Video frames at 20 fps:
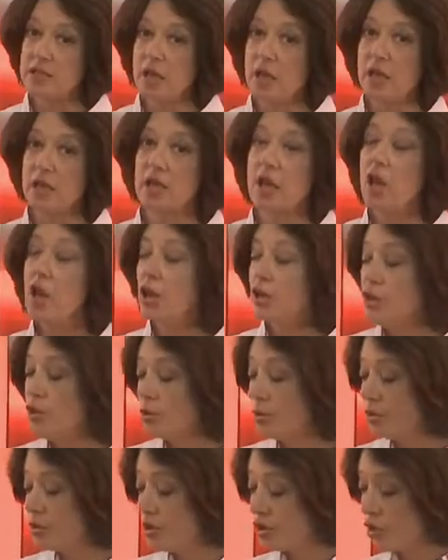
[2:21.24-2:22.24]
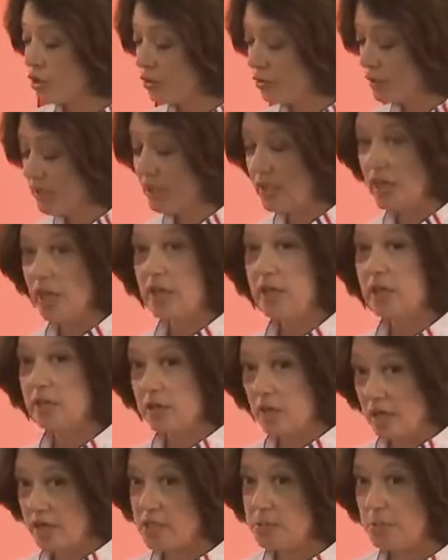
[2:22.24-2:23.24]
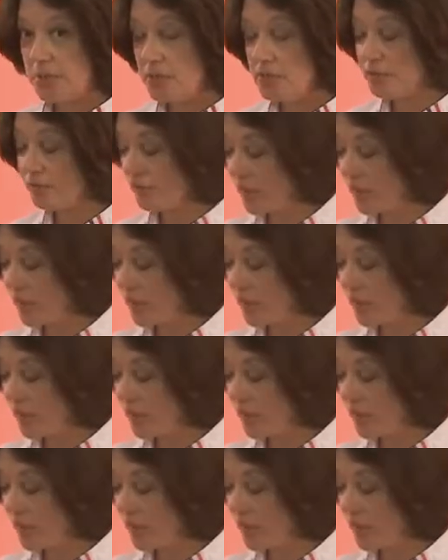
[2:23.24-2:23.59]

steak, you can certainly get a nice piece